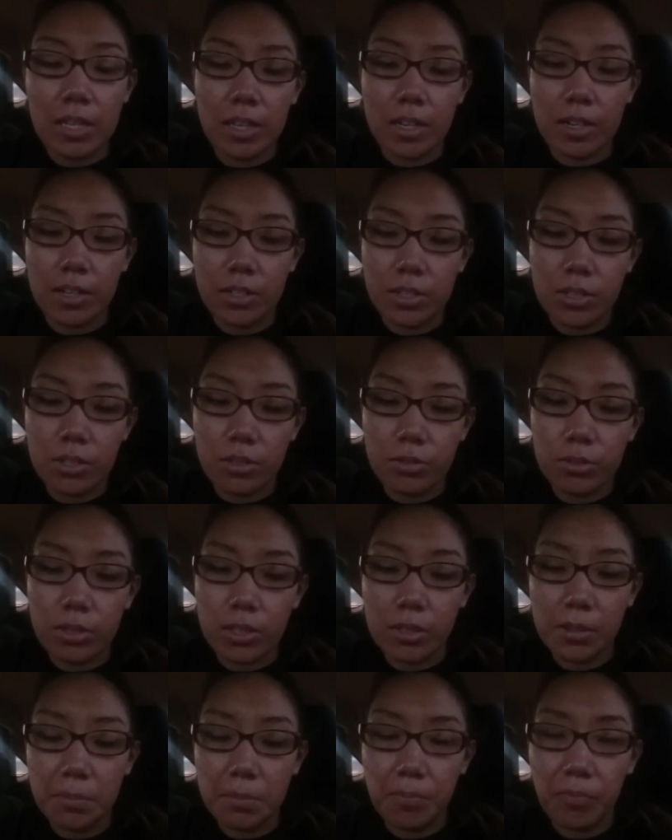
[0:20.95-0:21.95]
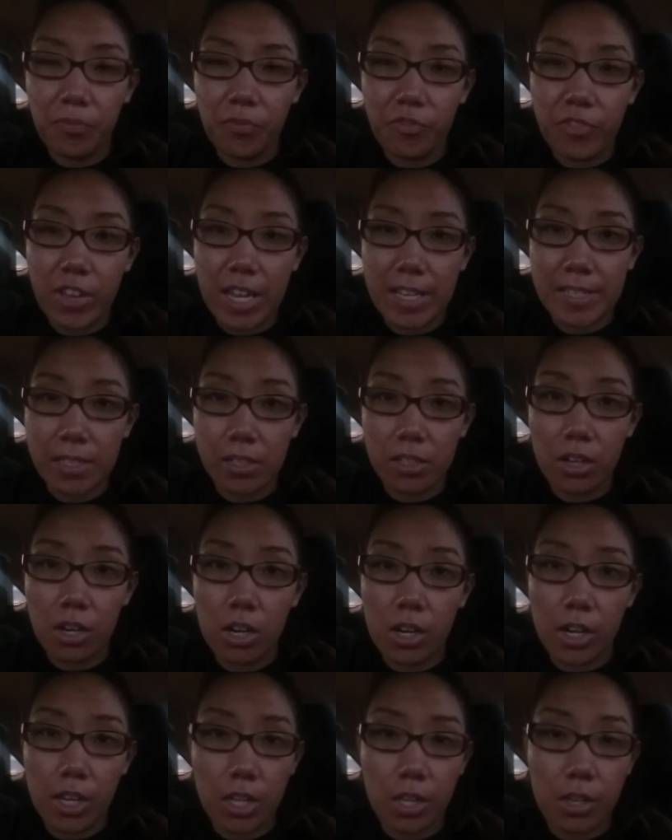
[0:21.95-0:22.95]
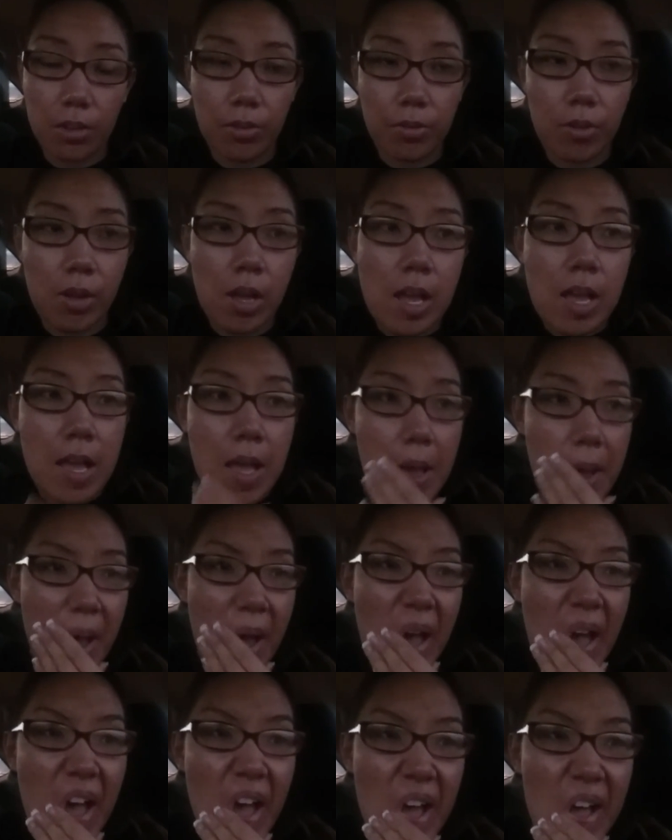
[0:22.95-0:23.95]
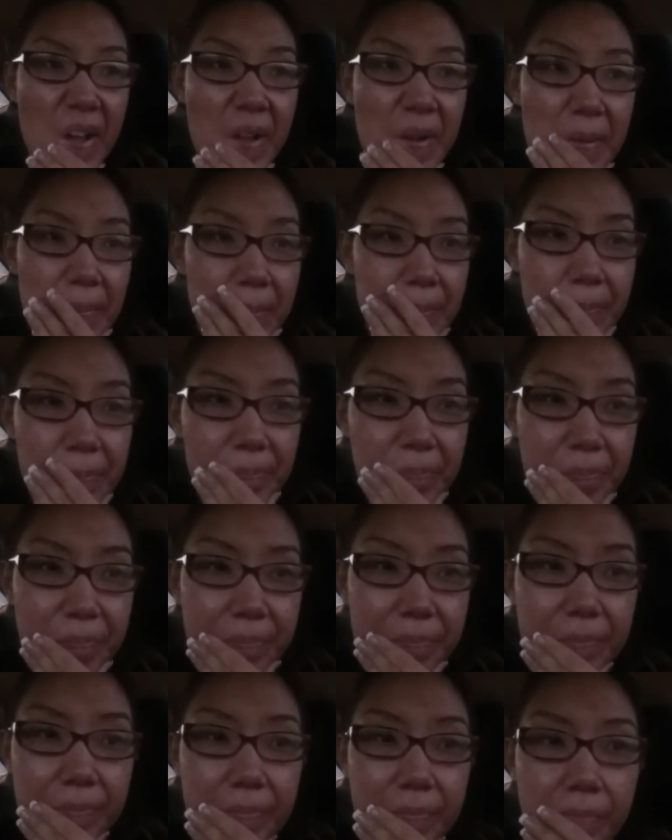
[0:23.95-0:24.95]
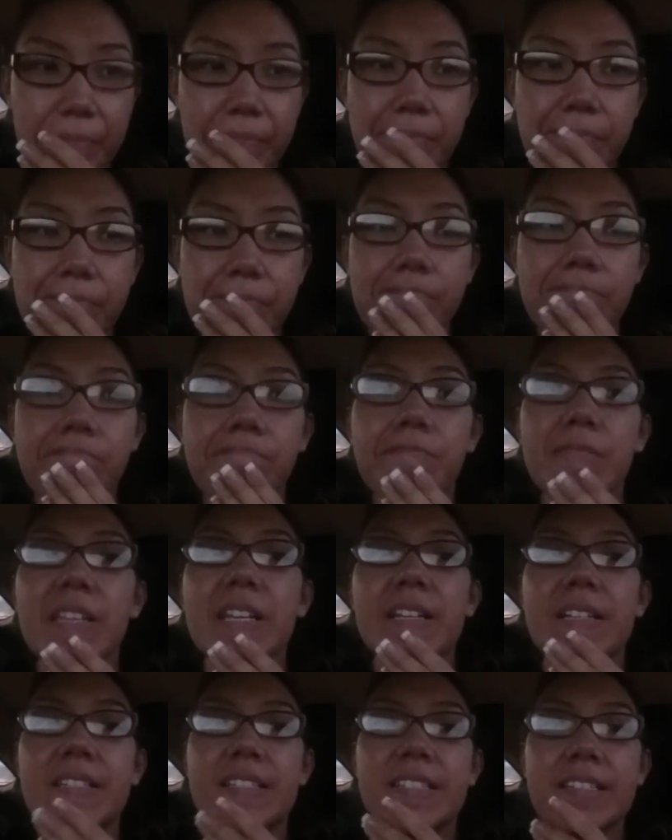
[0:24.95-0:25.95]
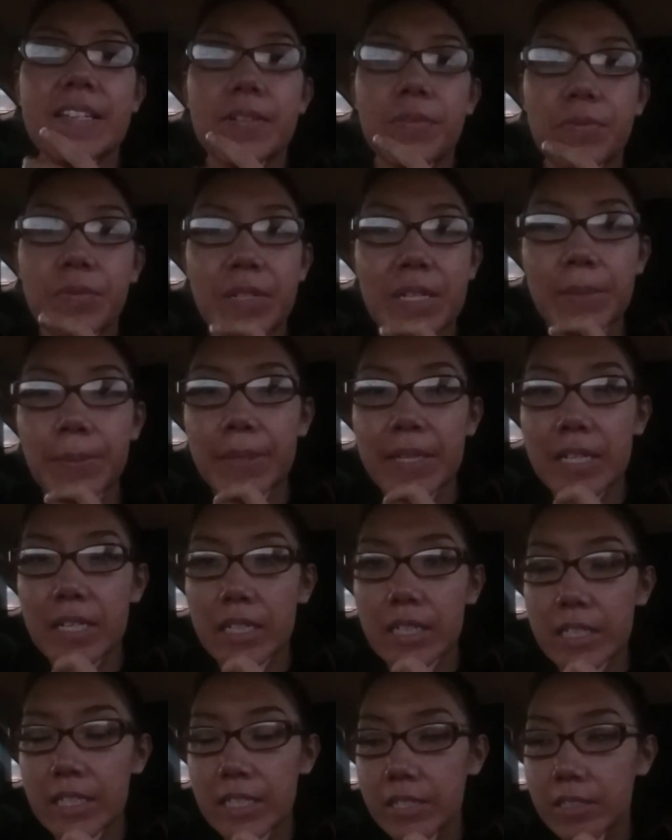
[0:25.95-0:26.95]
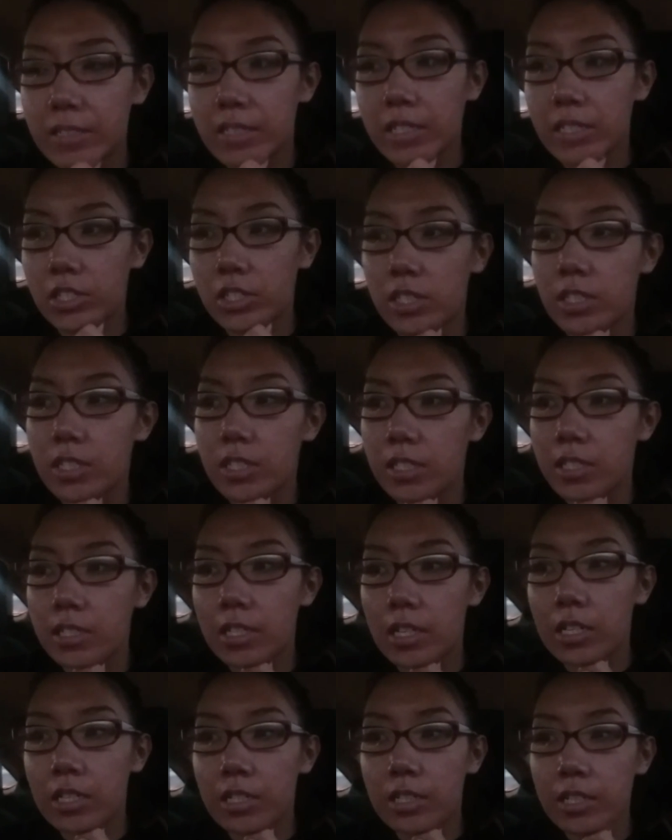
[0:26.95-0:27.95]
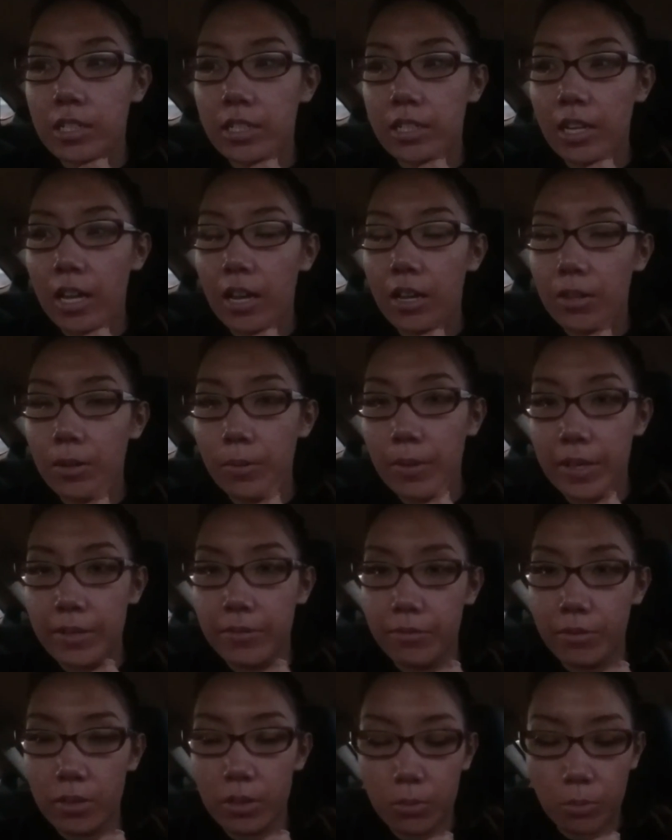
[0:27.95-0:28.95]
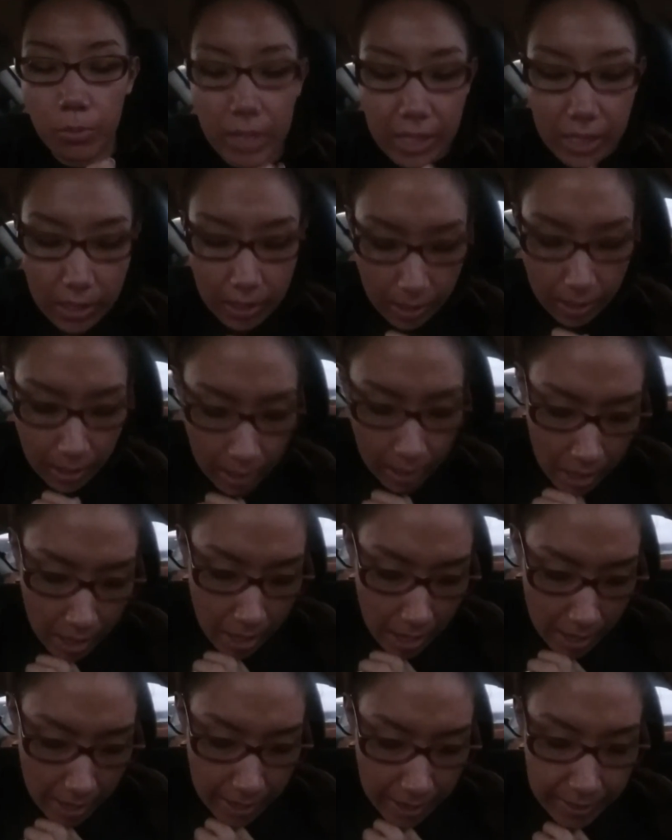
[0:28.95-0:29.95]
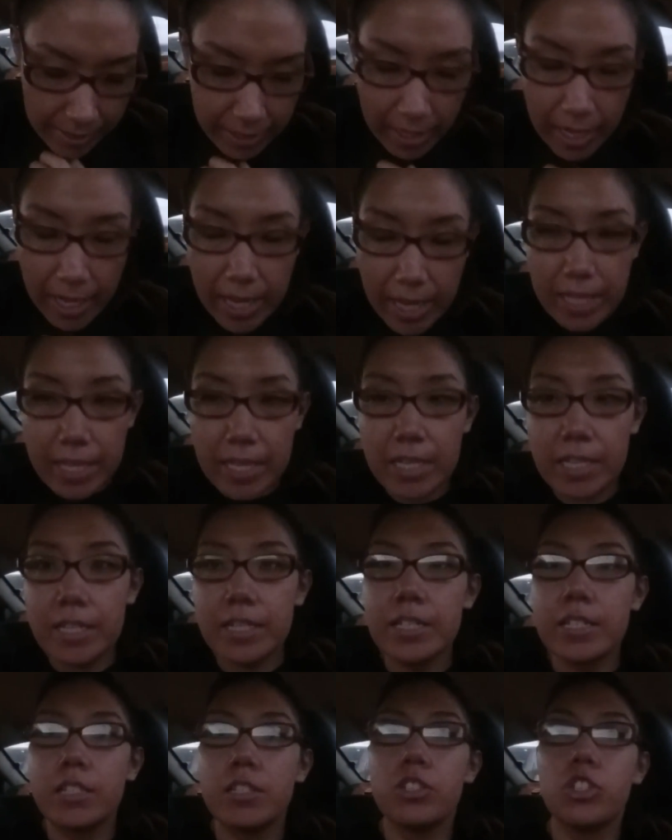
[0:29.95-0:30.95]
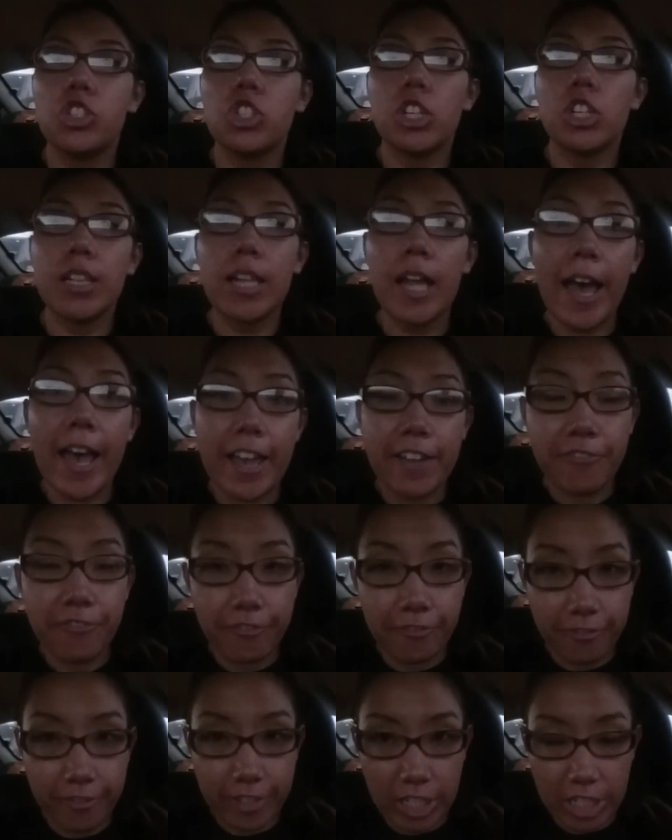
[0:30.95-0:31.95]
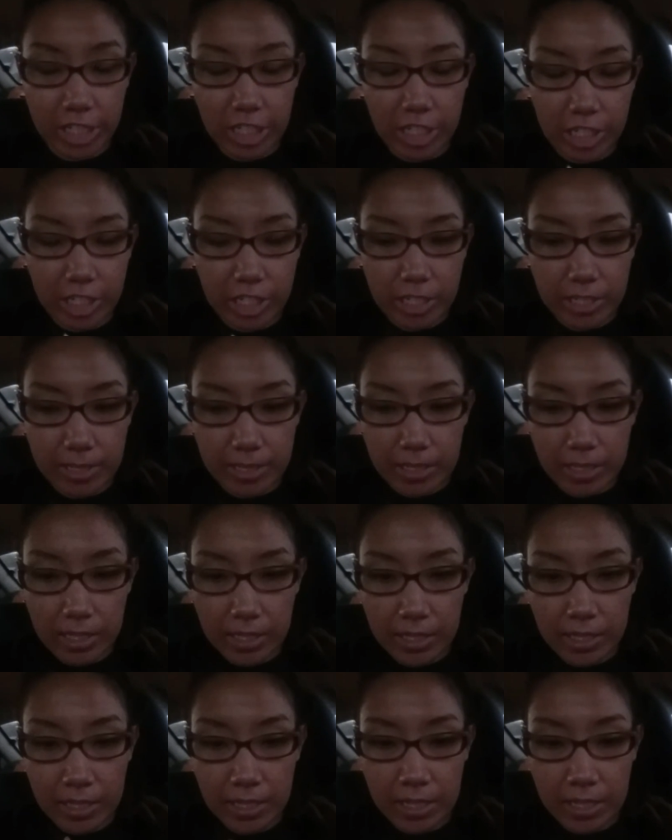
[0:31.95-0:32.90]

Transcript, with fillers: Gonna do some fasted cardio um, to get one of my cardio sessions done and out of the way for the week. Today is July 1st.